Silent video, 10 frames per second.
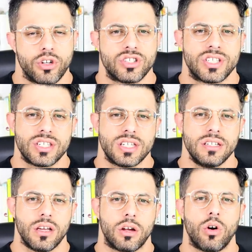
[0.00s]

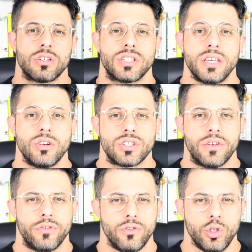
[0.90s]
consistent across the years
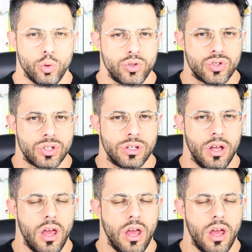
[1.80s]
of use?